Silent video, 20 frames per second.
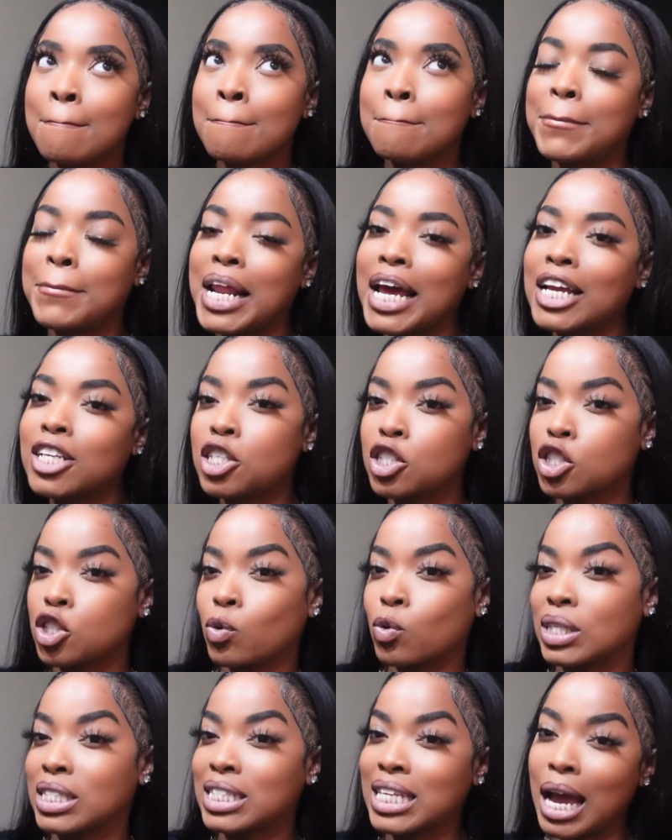but I just
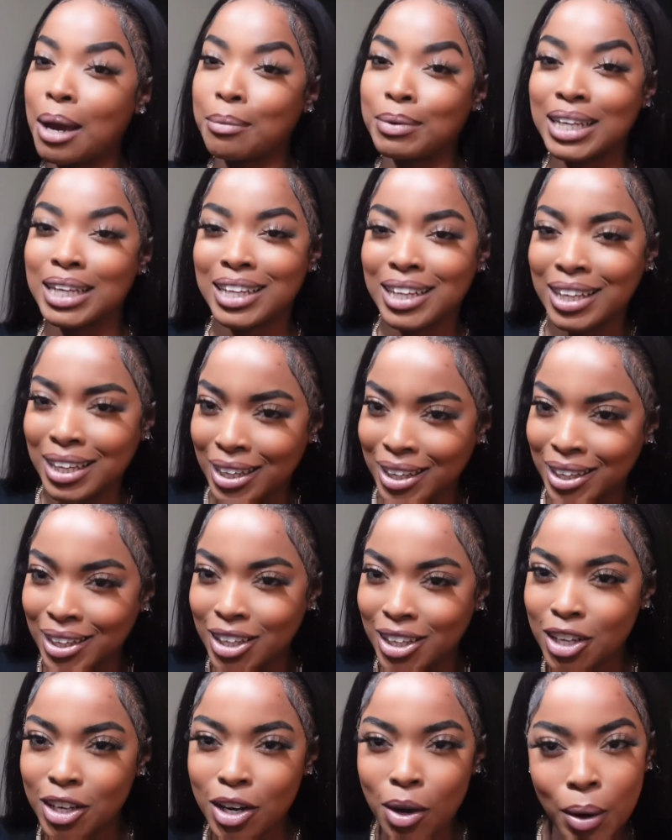know it's time to eat.
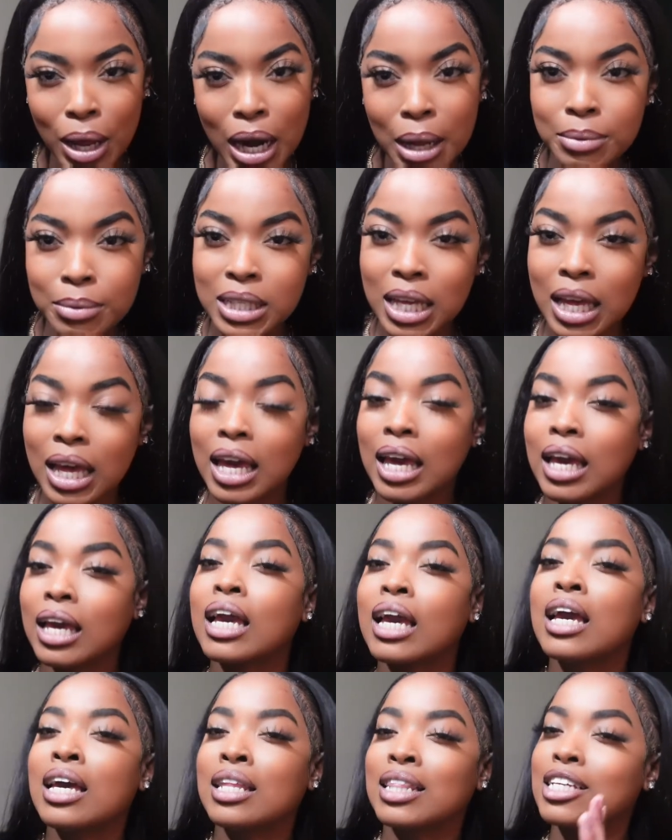You know what I'm saying?
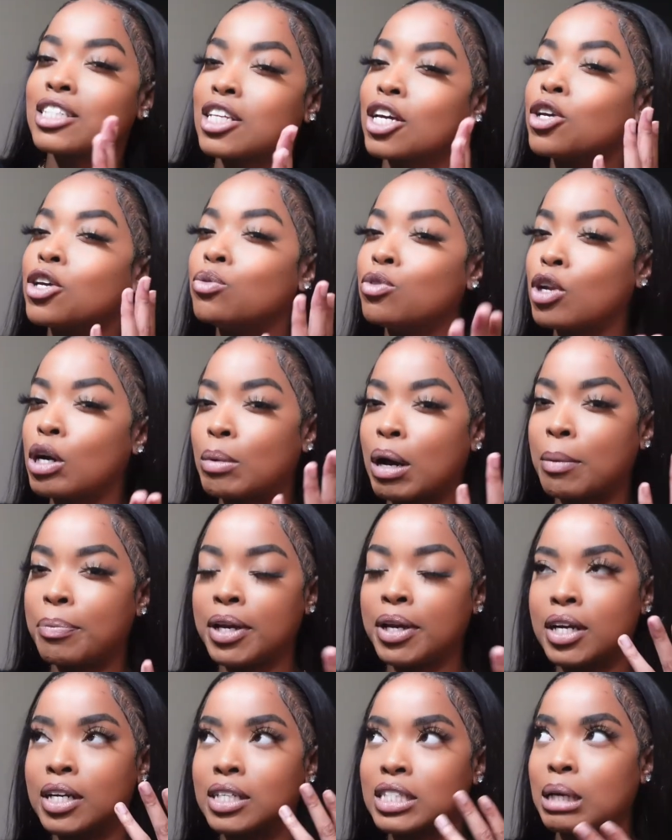That's how you know my
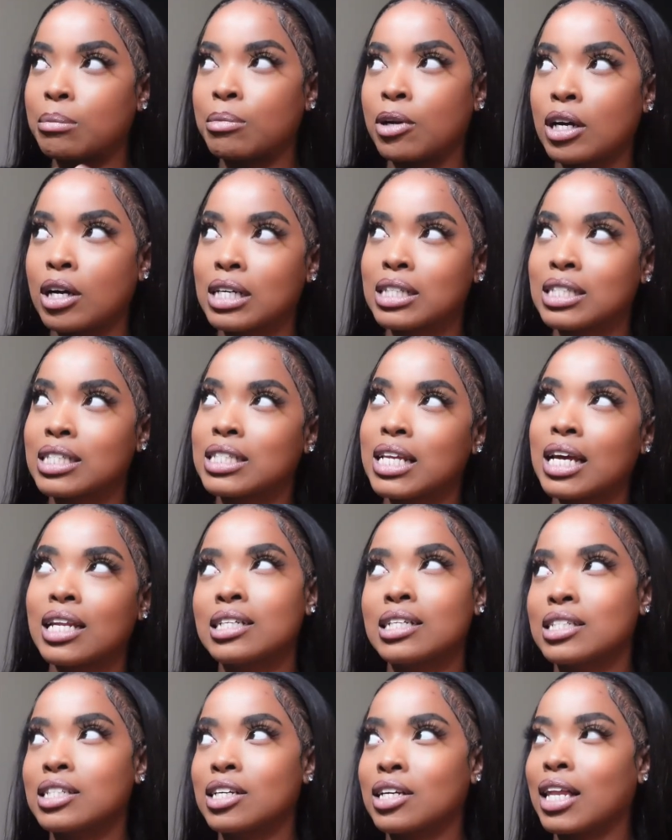period's coming on, because it's not
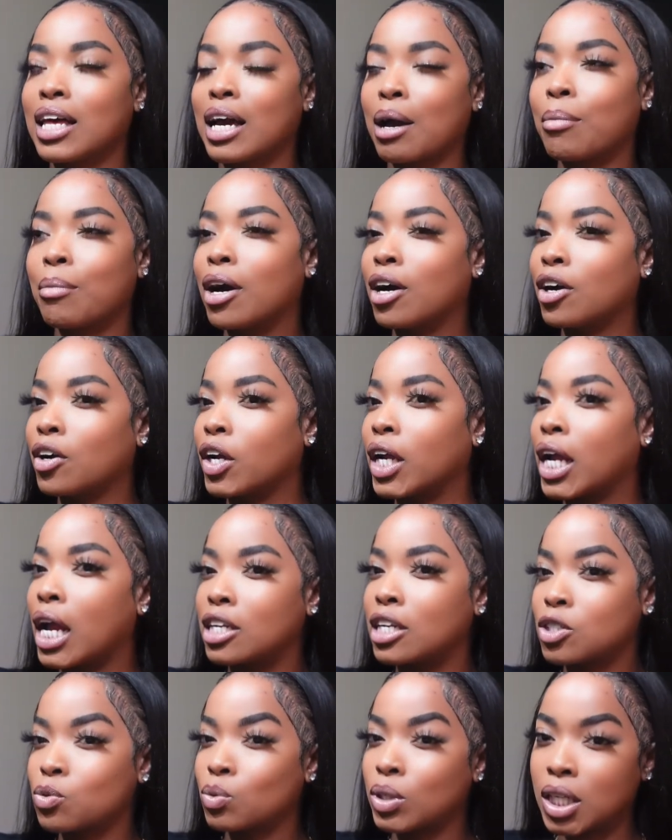necessarily like I'm hungry, I
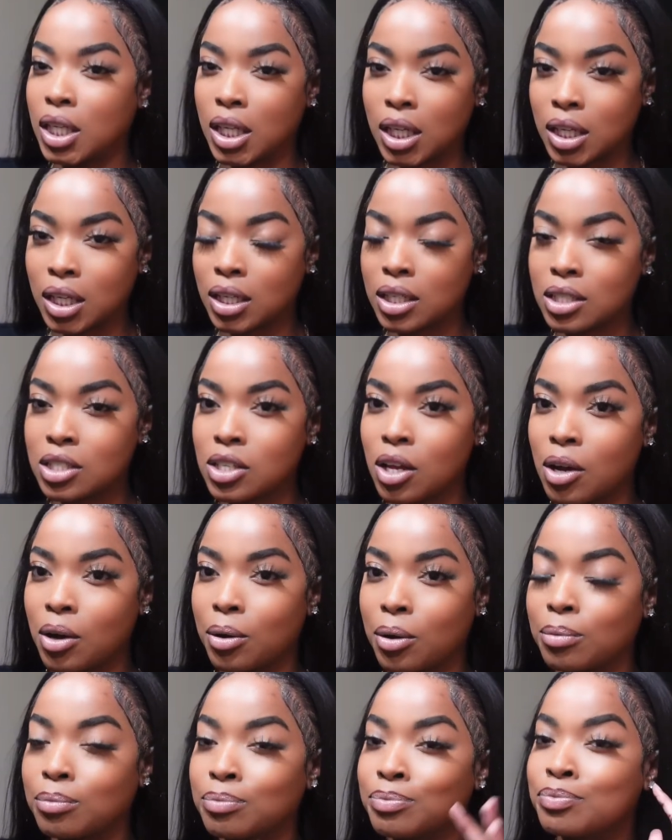just want to eat.
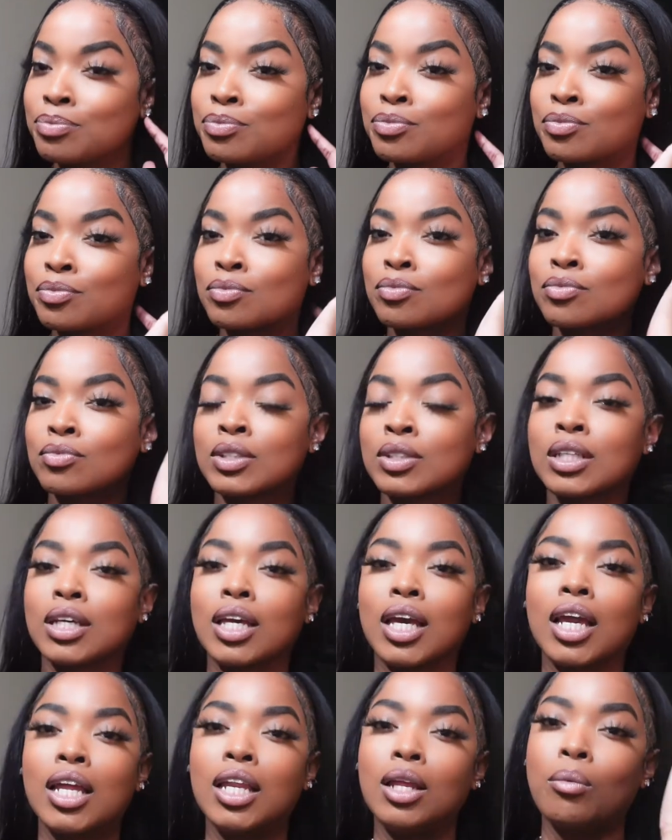So
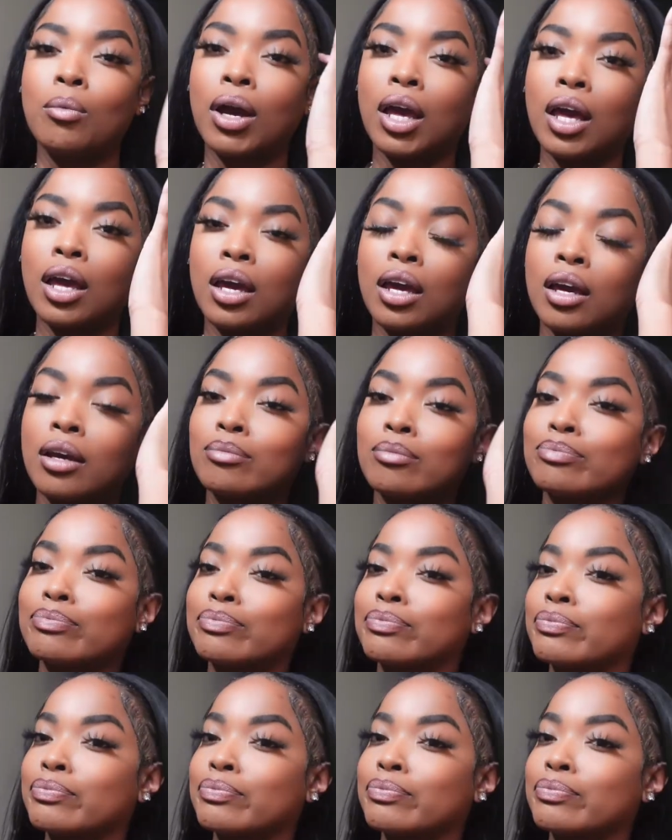anyway,